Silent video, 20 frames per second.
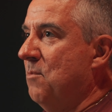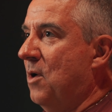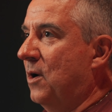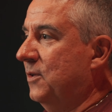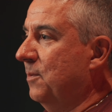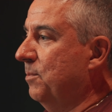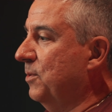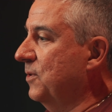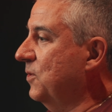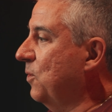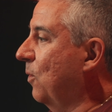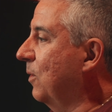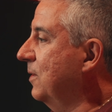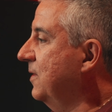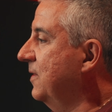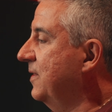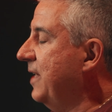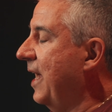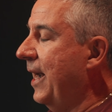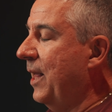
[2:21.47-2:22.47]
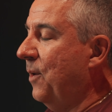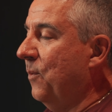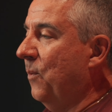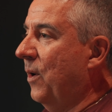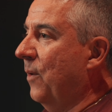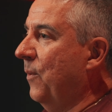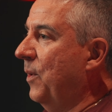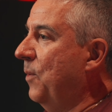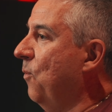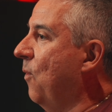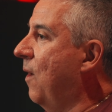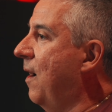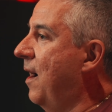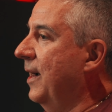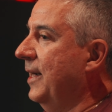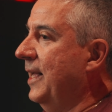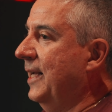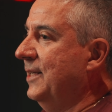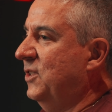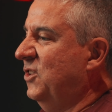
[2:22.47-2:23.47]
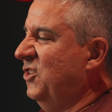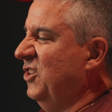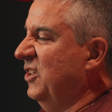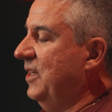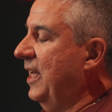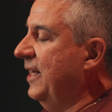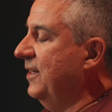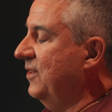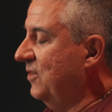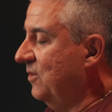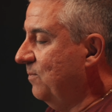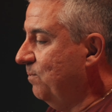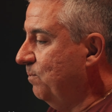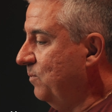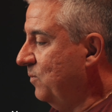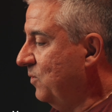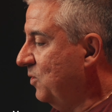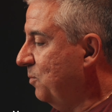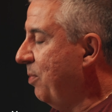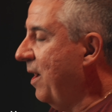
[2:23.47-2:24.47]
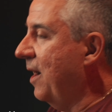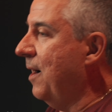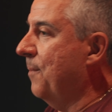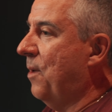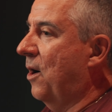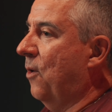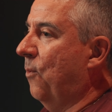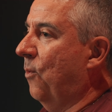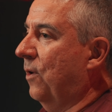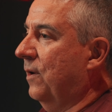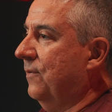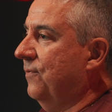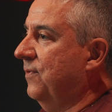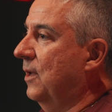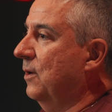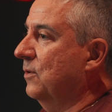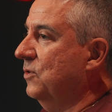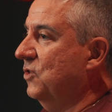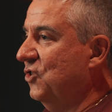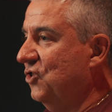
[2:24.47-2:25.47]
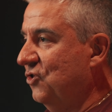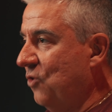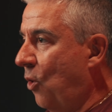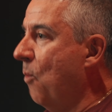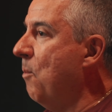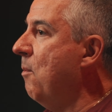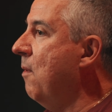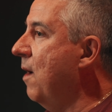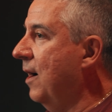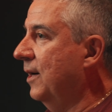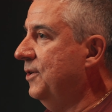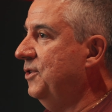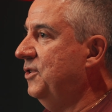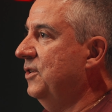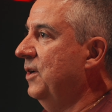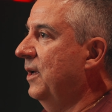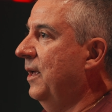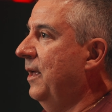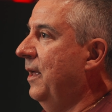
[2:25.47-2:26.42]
multiple sources anywhere we want. It's sped up our workflow so much